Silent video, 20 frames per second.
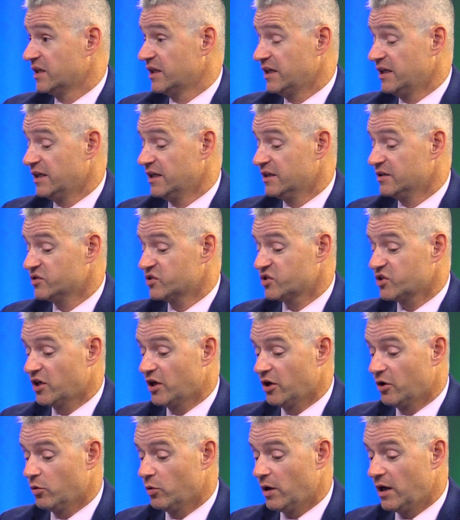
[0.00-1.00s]
And
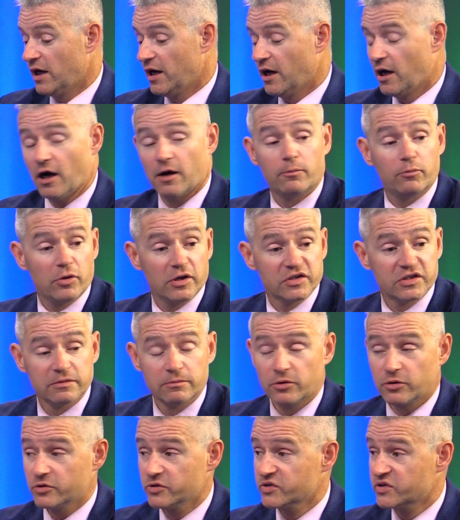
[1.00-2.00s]
so uh, our
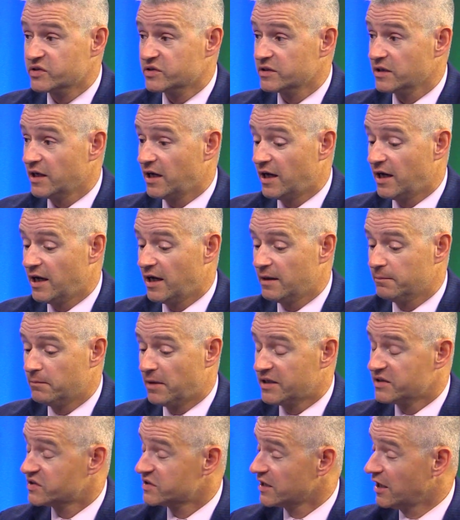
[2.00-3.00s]
principals, uh,
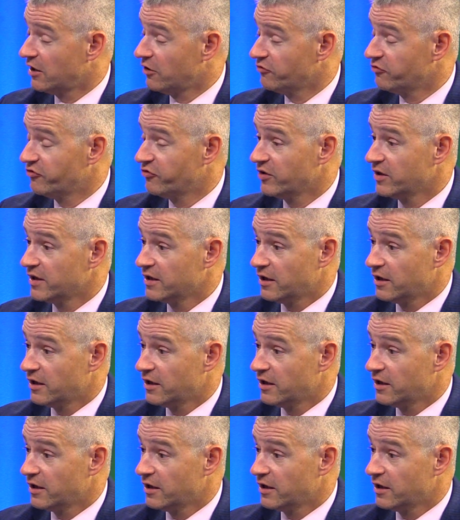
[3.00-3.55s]
myself,